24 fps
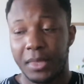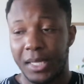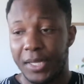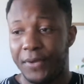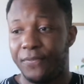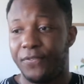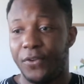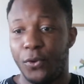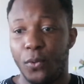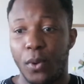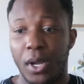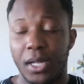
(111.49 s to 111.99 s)

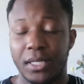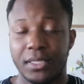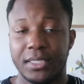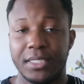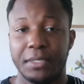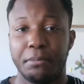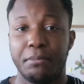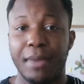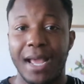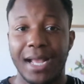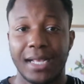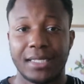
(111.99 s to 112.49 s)
if you want to
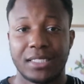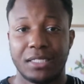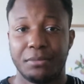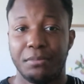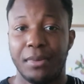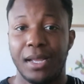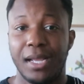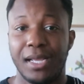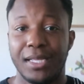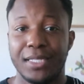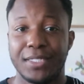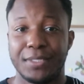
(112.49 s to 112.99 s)

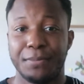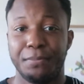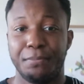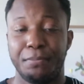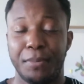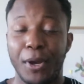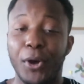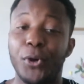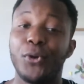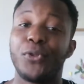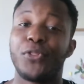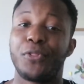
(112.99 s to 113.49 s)
maximize
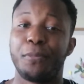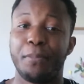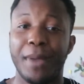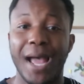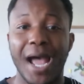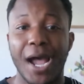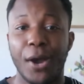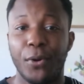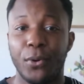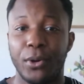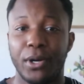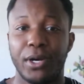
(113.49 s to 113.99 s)
both
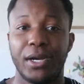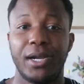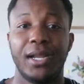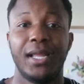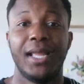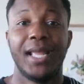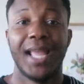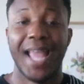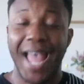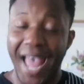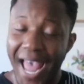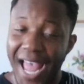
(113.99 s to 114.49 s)
power
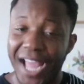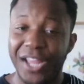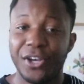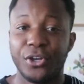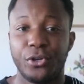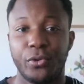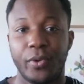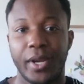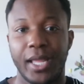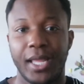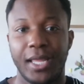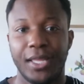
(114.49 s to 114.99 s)

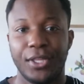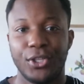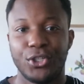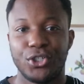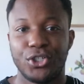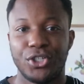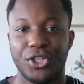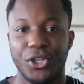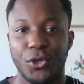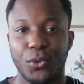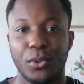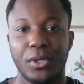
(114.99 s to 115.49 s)
and
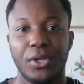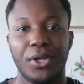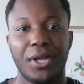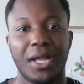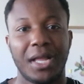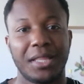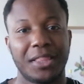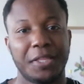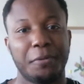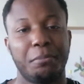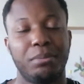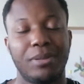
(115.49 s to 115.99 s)
range, you would look
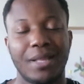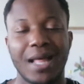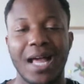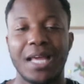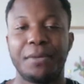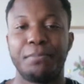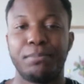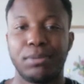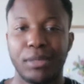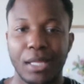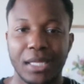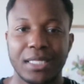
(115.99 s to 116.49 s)
at the
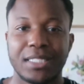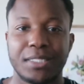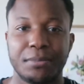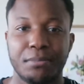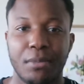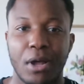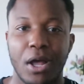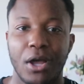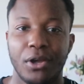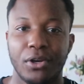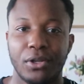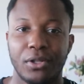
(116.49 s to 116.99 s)
Plaid Plus
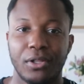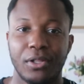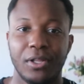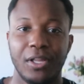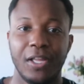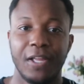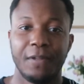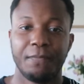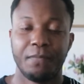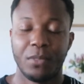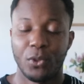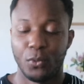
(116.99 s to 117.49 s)
model,
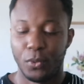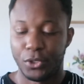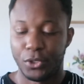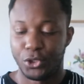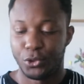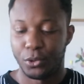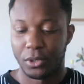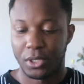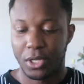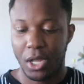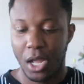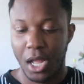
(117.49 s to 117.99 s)
which
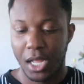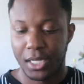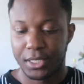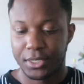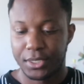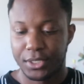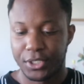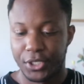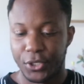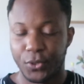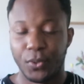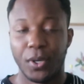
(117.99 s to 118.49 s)
will
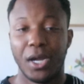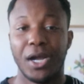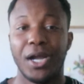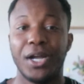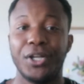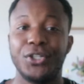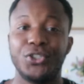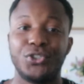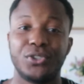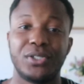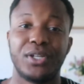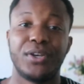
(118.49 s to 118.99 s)
cost you
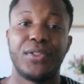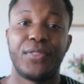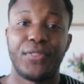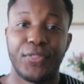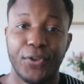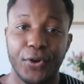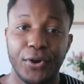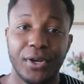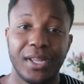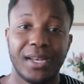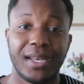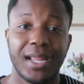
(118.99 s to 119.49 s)

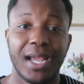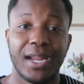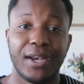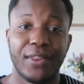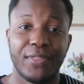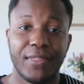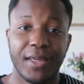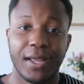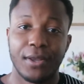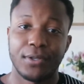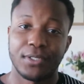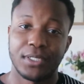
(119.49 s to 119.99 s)

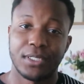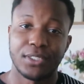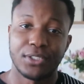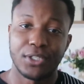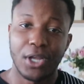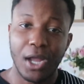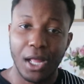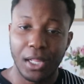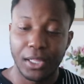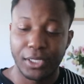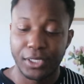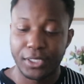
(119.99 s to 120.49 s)

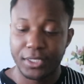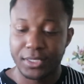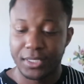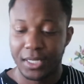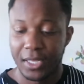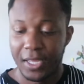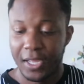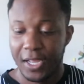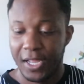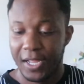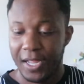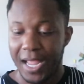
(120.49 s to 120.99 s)
$139,000.
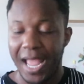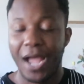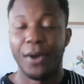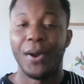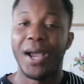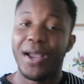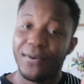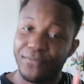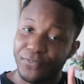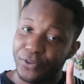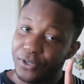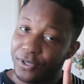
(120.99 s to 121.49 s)

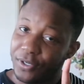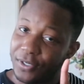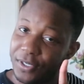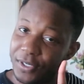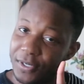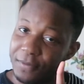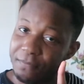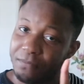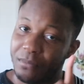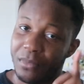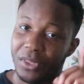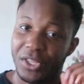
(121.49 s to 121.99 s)
However,
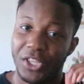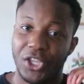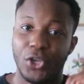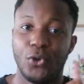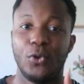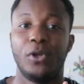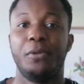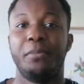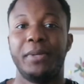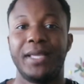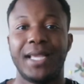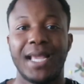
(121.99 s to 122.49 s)
you
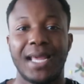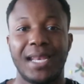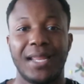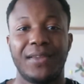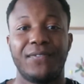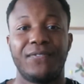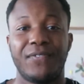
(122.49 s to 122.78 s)
will be getting